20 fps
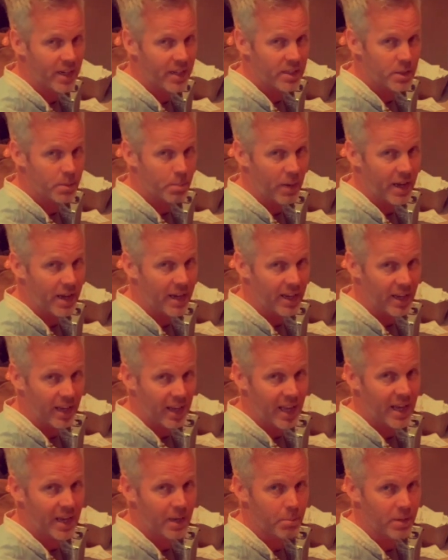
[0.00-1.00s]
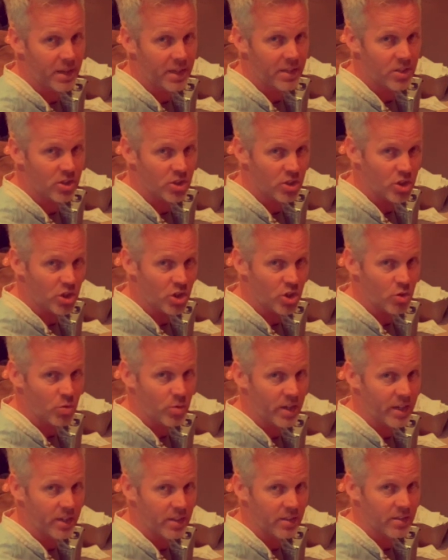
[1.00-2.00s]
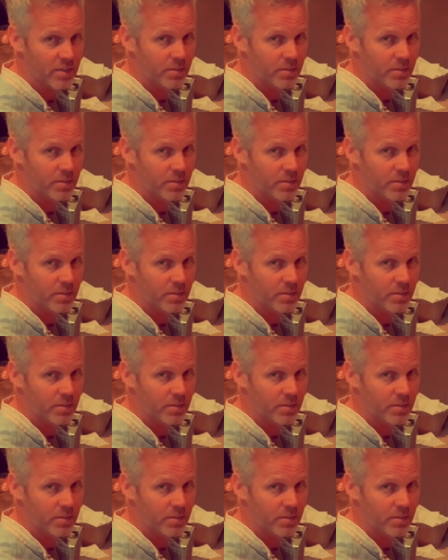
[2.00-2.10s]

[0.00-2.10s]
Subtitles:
spang-a-lang beat, just the straight.